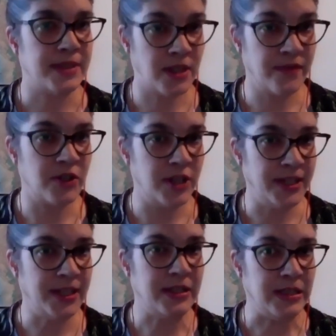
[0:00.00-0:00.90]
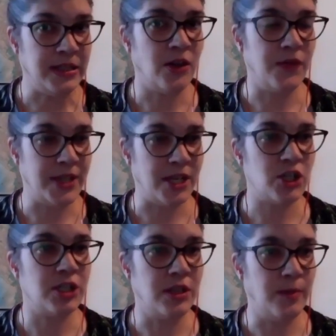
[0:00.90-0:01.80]
sovereignty of
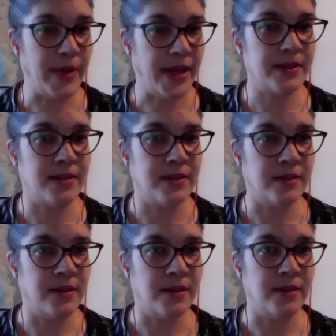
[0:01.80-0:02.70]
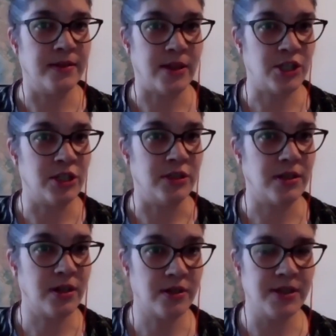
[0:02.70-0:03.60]
national banks and national
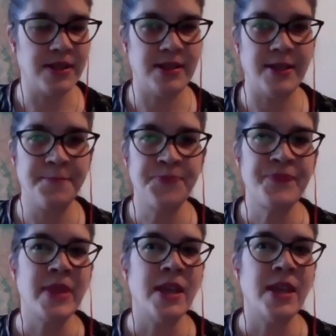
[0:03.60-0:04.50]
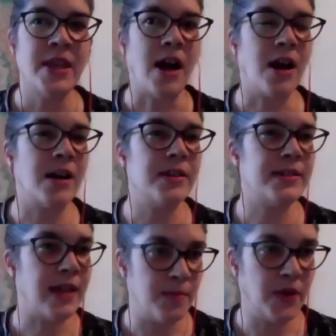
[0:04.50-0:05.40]
currency are
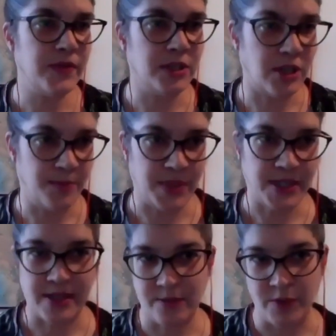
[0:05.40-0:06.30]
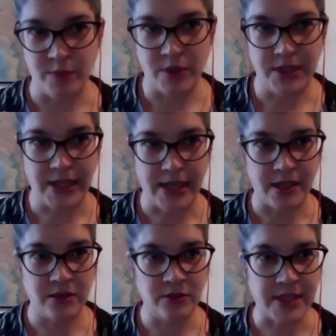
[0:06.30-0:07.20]
some of the topics that we would
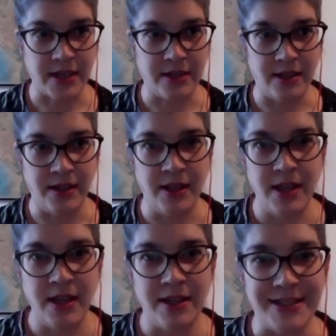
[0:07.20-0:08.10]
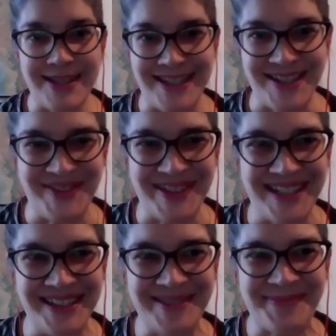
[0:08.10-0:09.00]
like to tackle this evening.